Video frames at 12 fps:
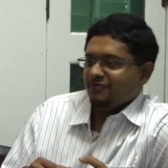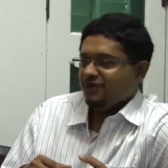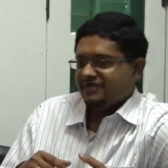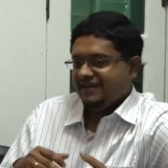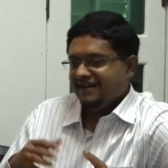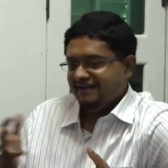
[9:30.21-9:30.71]
or
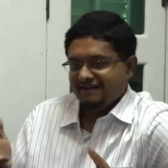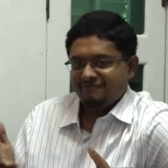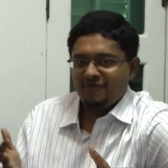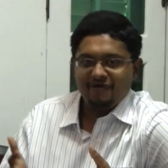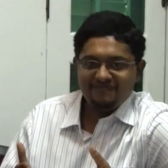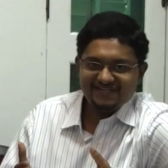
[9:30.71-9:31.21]
what their
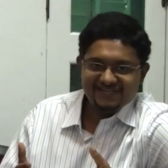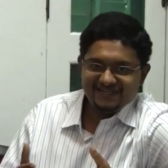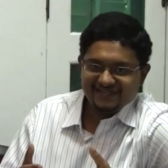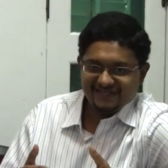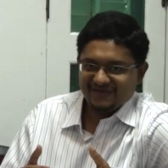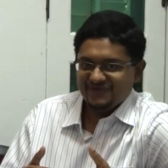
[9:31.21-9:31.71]

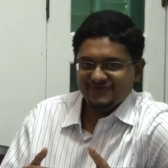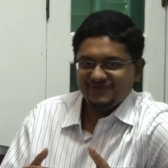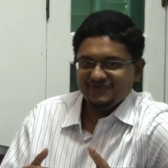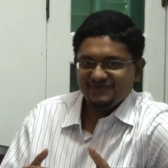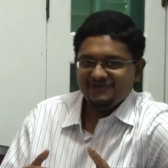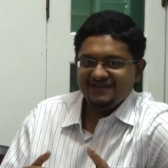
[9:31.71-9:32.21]
competitors are going
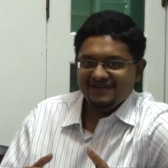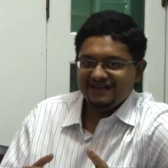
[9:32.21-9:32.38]
to